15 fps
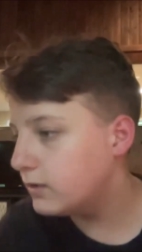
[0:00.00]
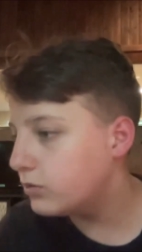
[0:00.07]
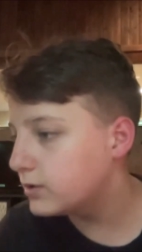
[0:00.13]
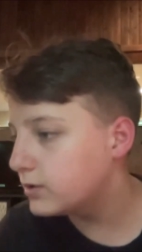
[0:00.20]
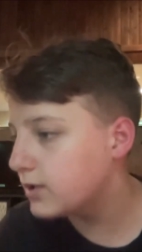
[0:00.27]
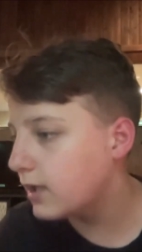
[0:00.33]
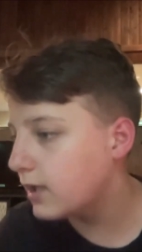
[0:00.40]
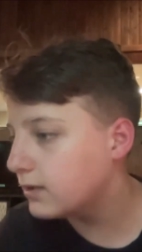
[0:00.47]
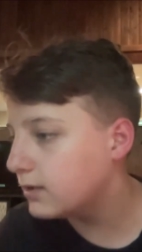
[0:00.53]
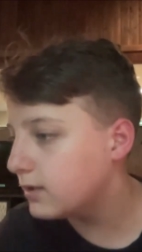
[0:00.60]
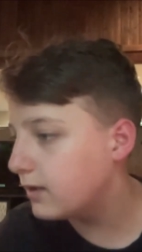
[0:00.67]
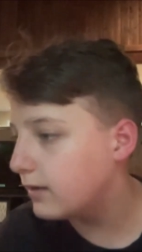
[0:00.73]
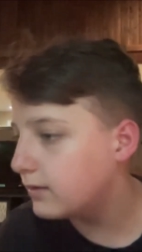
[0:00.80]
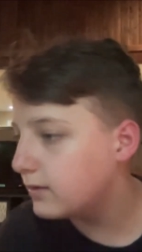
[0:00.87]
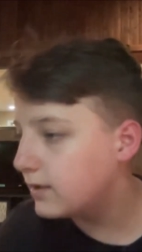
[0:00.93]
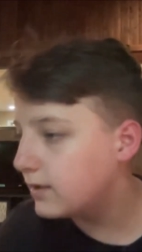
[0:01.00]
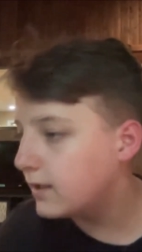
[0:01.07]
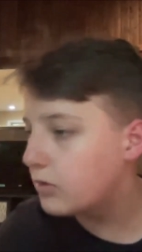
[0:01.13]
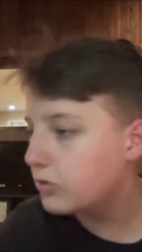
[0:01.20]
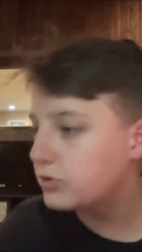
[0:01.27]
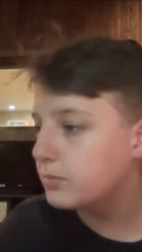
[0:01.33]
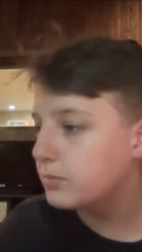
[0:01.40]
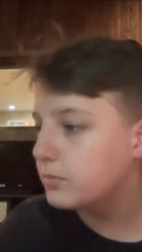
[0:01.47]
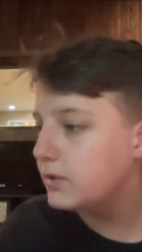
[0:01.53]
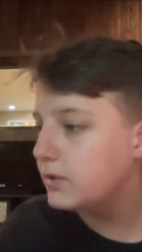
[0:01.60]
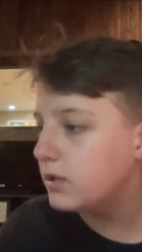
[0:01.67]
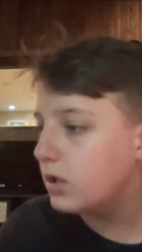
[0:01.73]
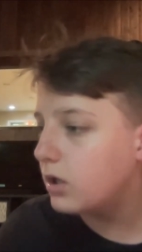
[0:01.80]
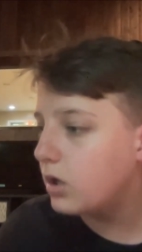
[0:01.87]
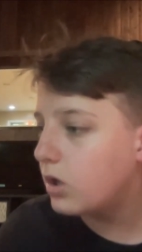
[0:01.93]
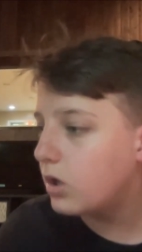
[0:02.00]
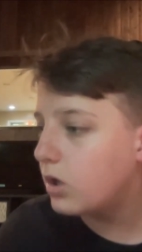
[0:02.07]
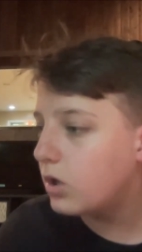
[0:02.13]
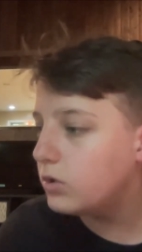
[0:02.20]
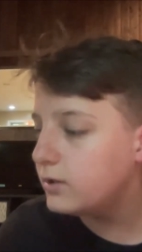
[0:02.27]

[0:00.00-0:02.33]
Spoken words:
therefore send and gather to me